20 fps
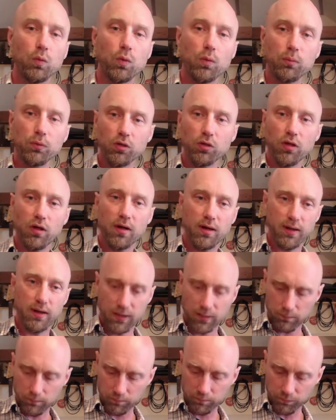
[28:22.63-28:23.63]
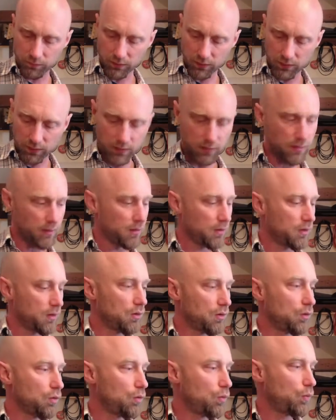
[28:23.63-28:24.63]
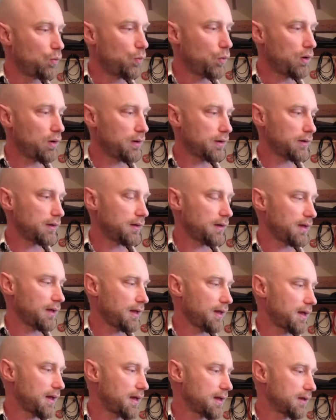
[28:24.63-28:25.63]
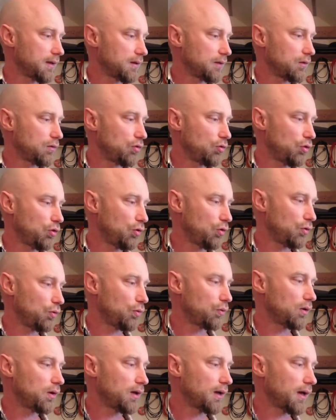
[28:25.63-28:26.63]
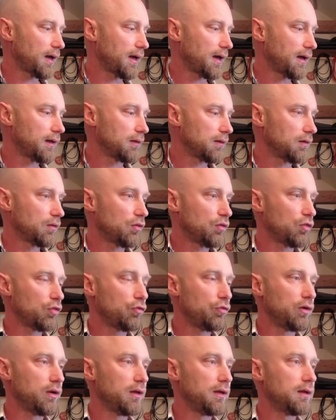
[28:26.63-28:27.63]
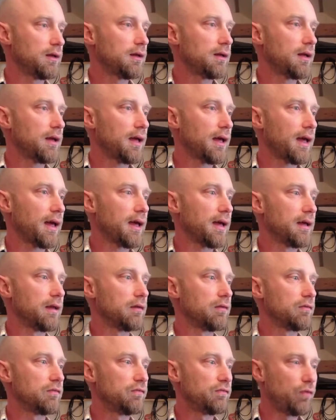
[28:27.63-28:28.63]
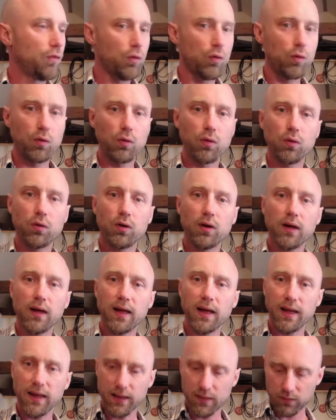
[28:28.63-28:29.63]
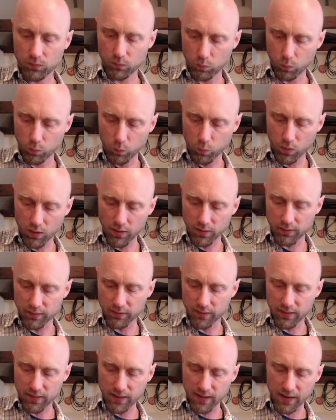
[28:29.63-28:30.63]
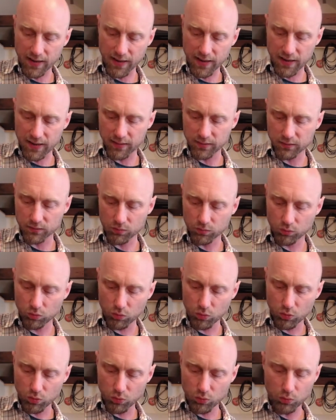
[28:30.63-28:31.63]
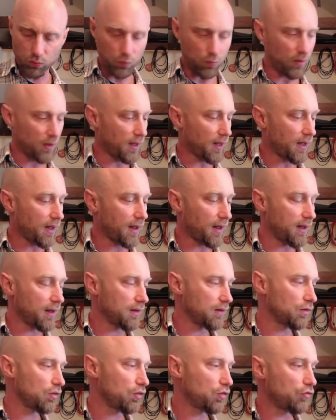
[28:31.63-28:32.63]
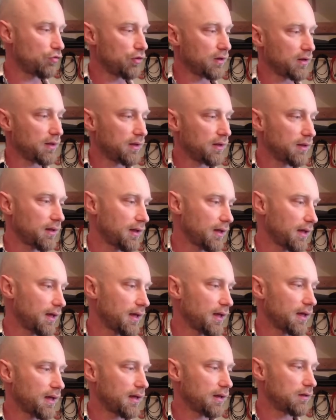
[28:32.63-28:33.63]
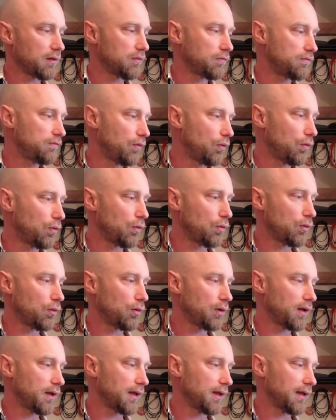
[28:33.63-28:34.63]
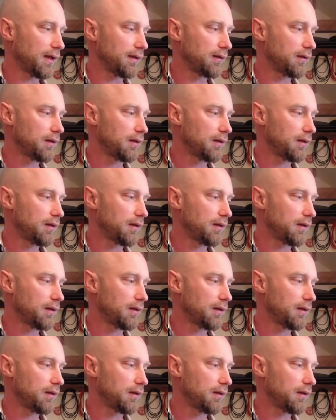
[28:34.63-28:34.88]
One more time. 1 and 2 and 3 and 4 and 1 and 2 and 3 and 4 and.